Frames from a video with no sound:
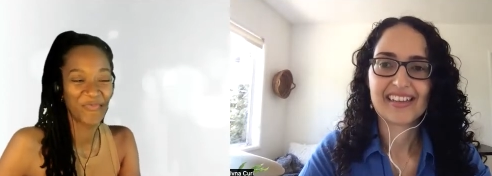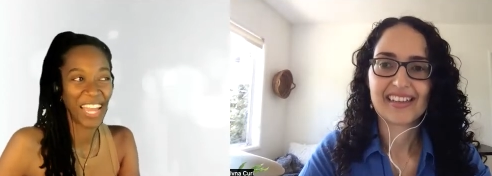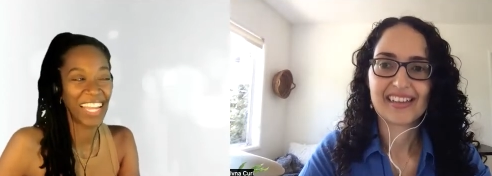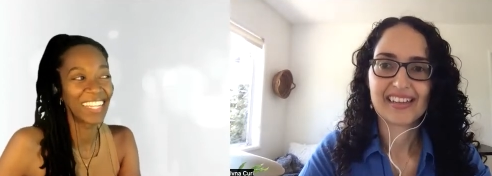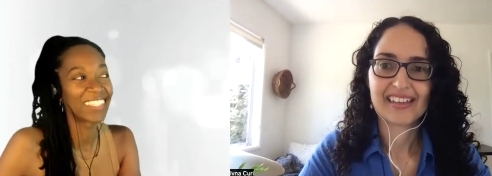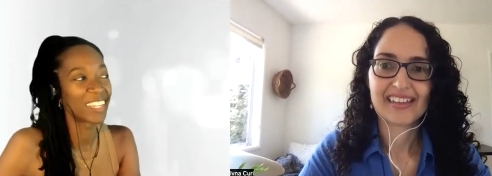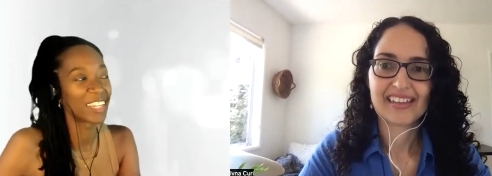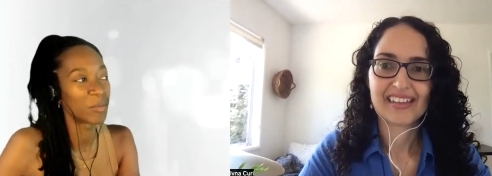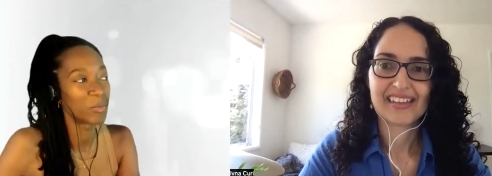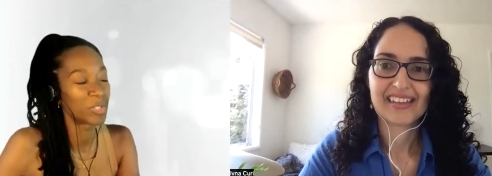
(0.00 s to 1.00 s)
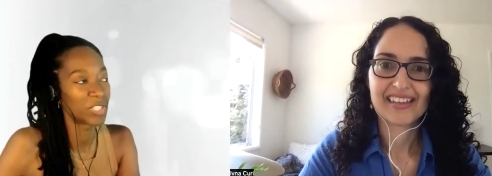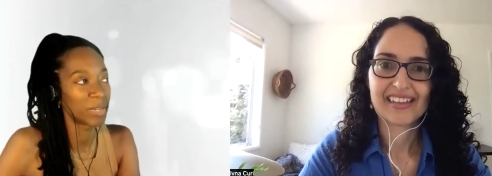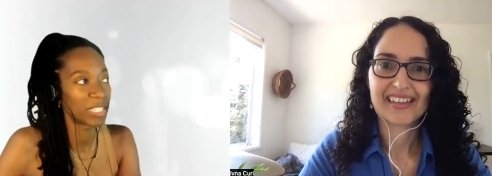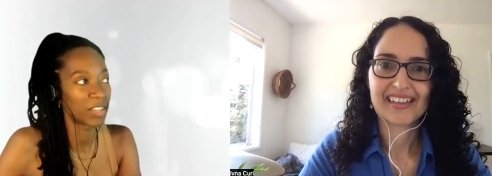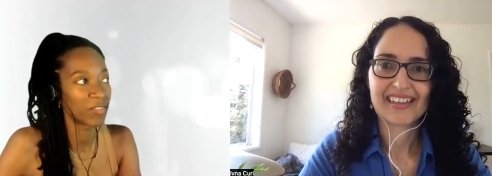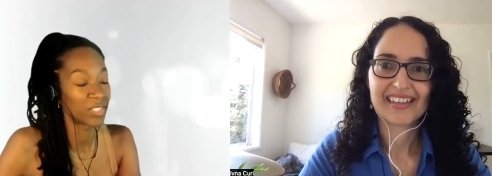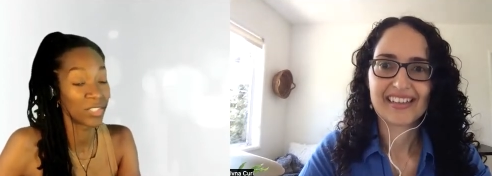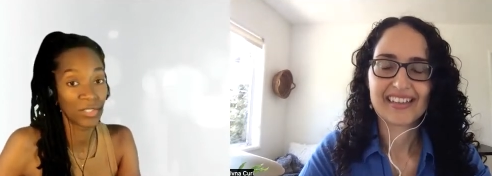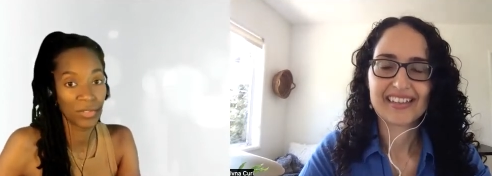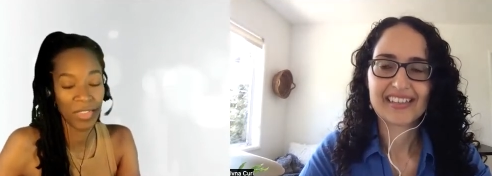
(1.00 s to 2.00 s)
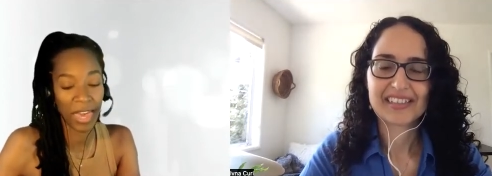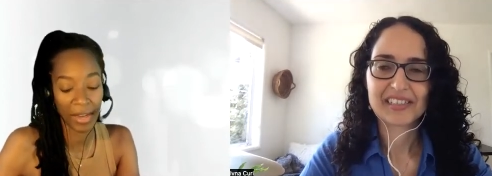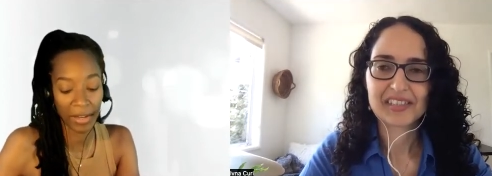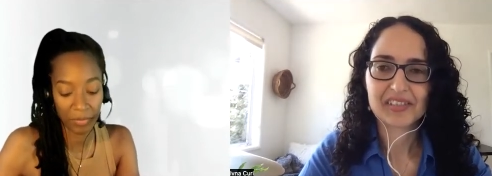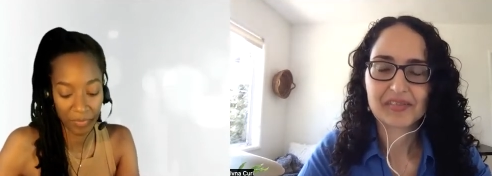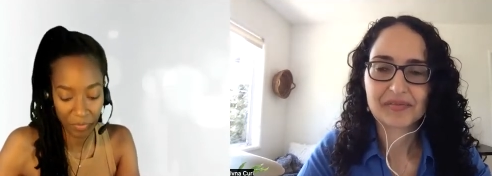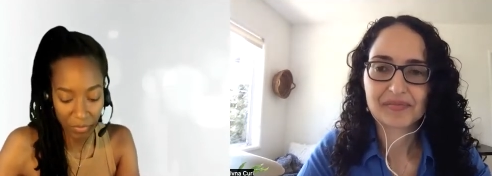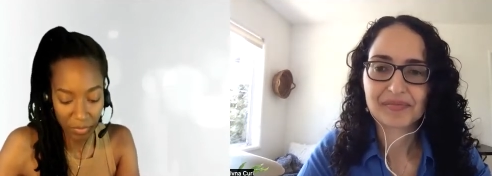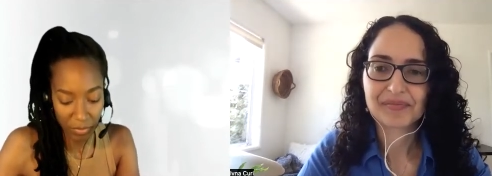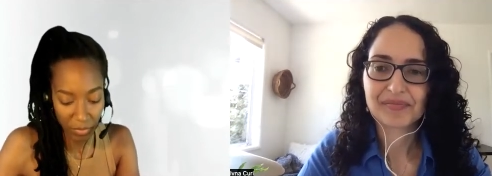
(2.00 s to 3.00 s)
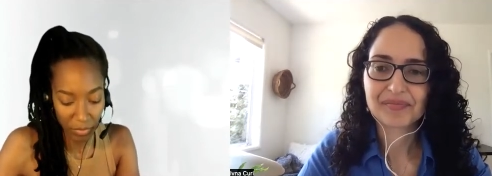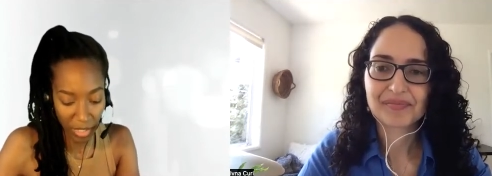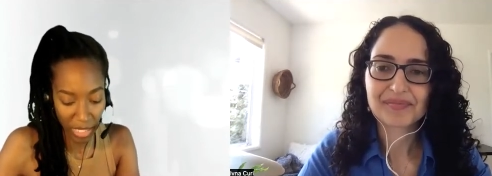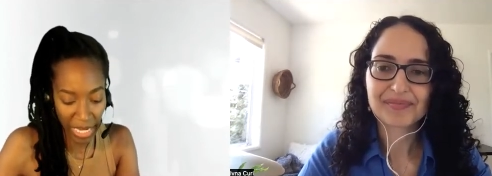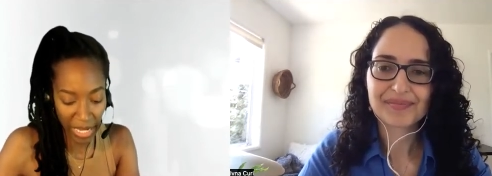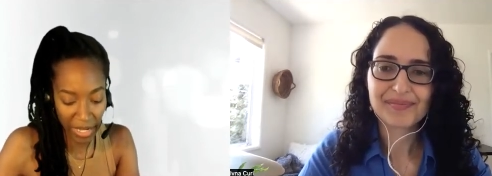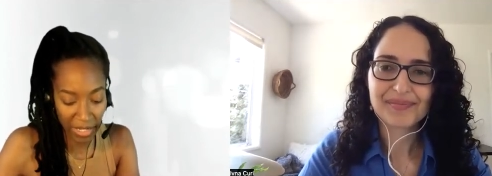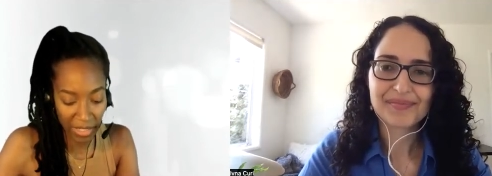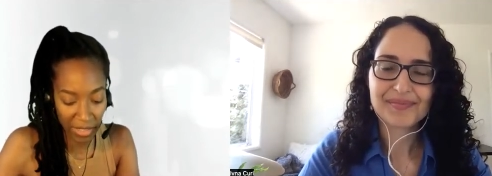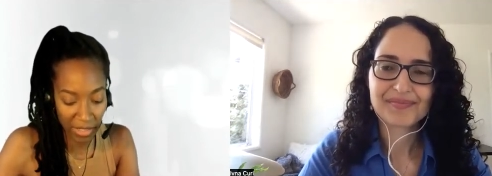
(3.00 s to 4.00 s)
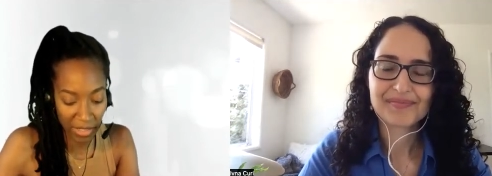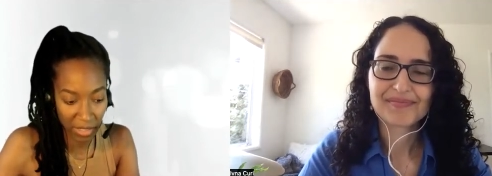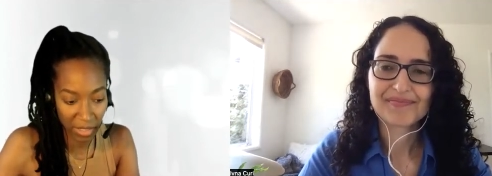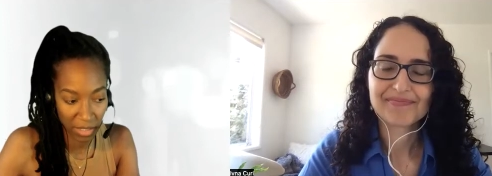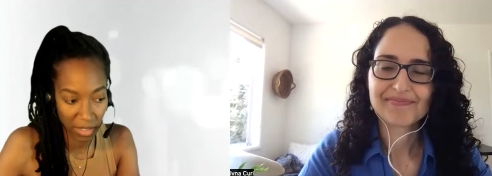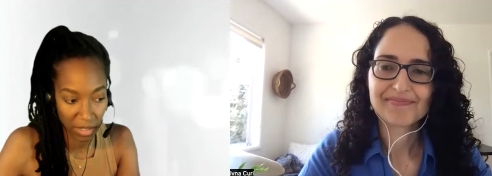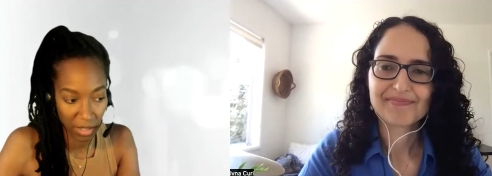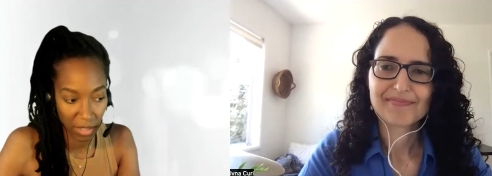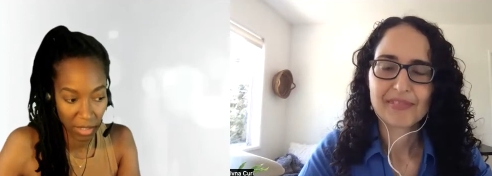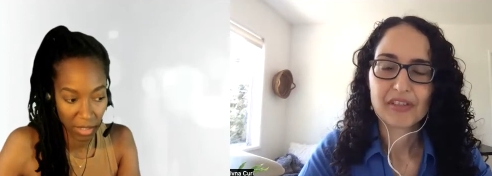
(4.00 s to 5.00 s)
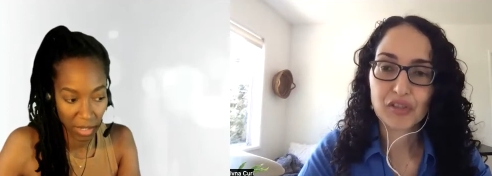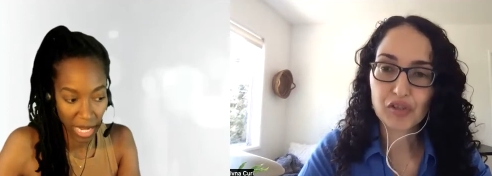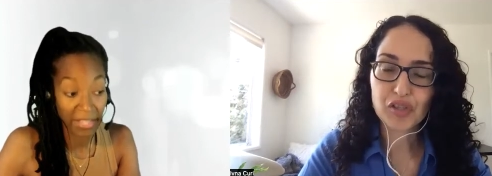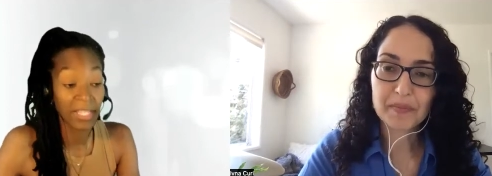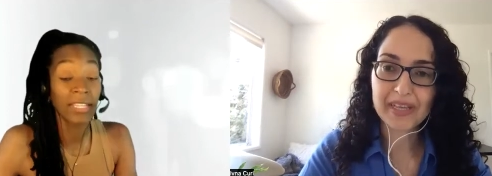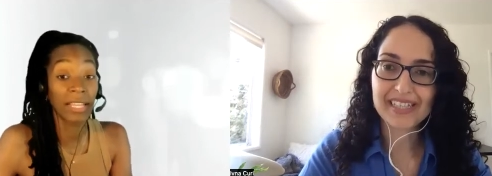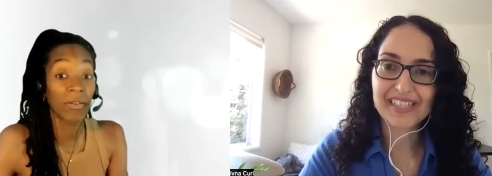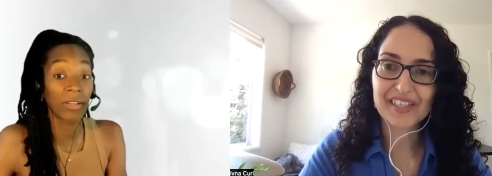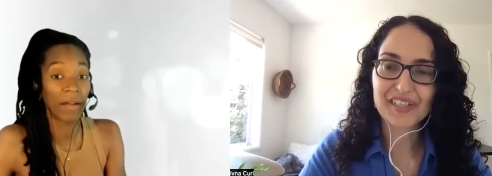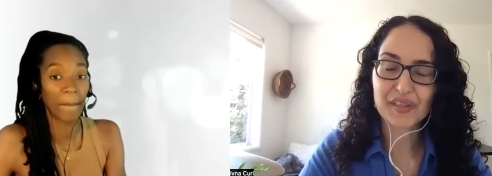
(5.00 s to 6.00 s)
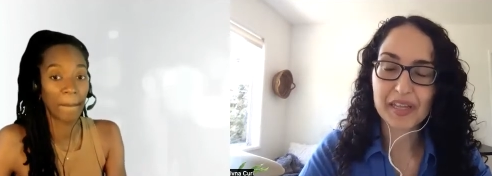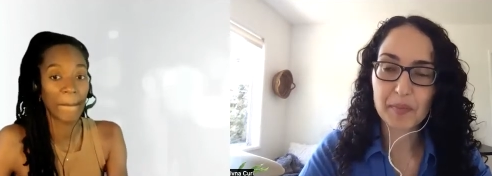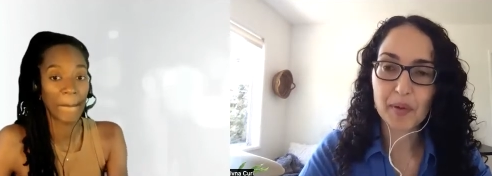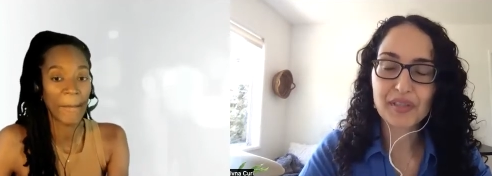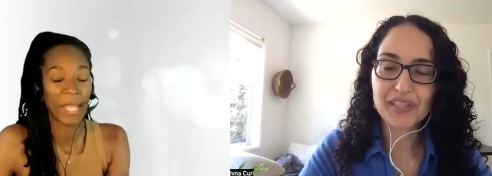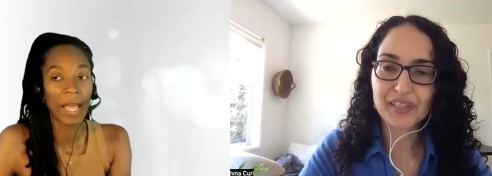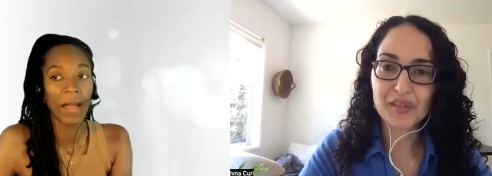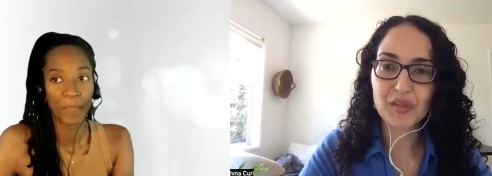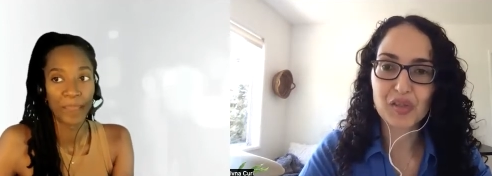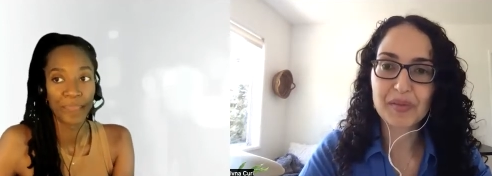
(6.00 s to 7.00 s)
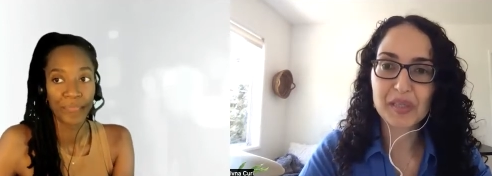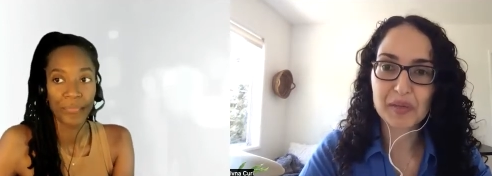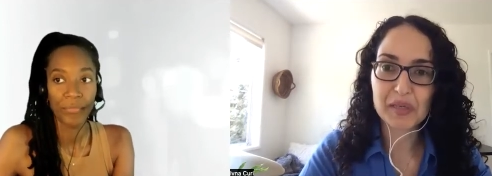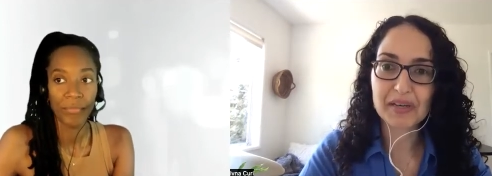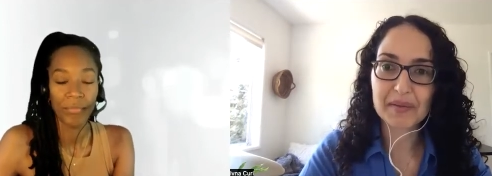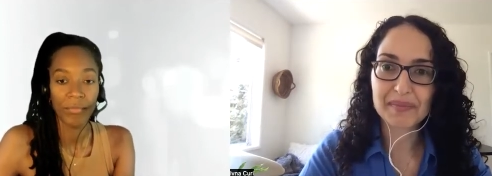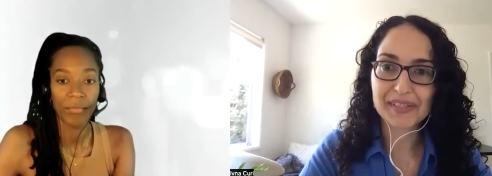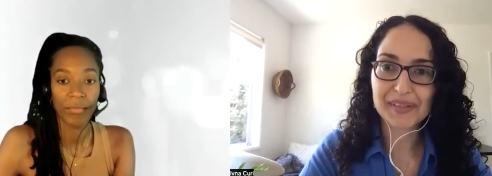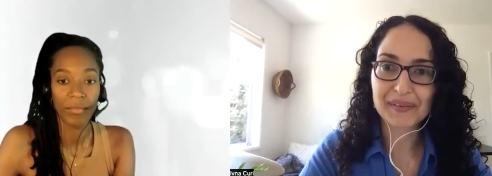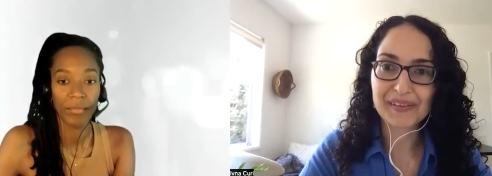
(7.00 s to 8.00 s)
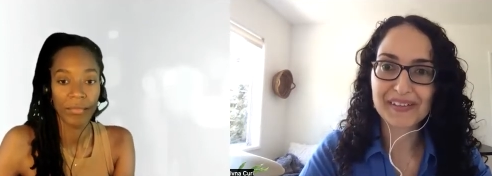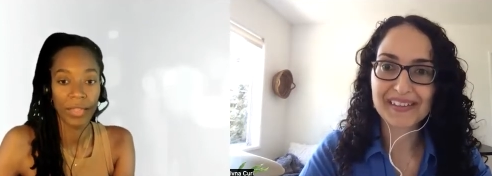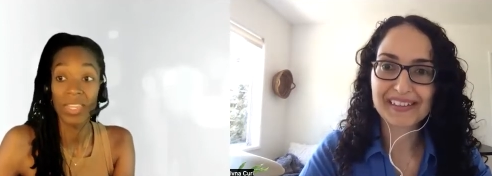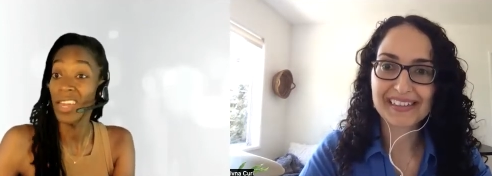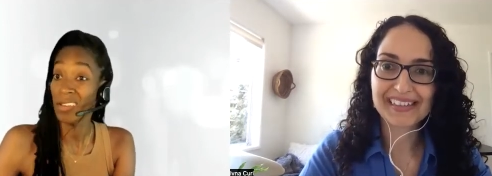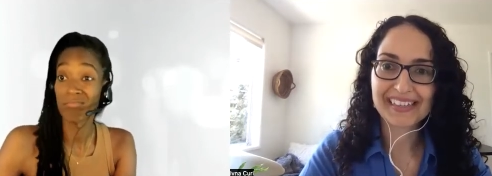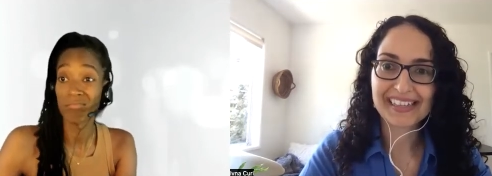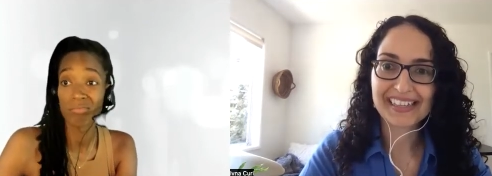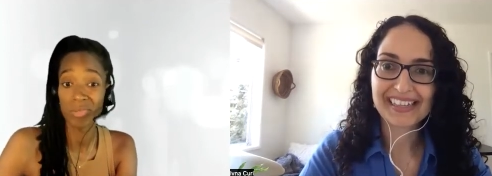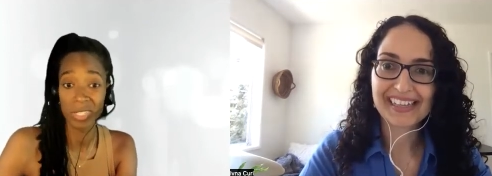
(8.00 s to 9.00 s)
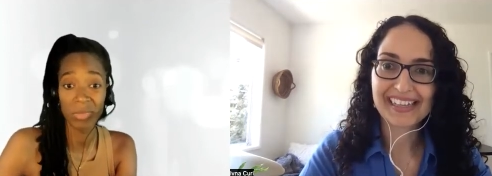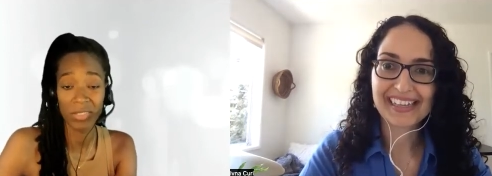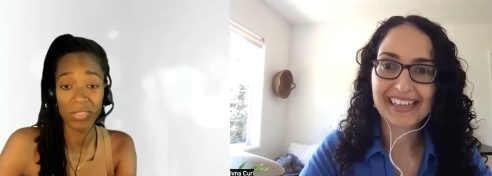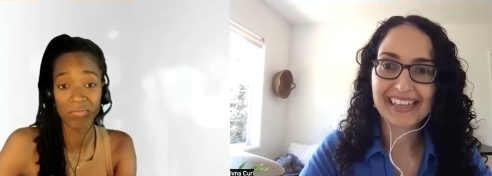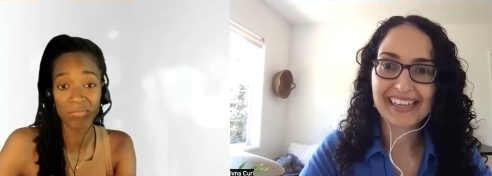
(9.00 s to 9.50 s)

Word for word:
Speaker 1: I ended up pushing myself to do that, and social media.
Speaker 2: That- so like posting on social media what you're up to.
Speaker 1: Yeah, pretty much.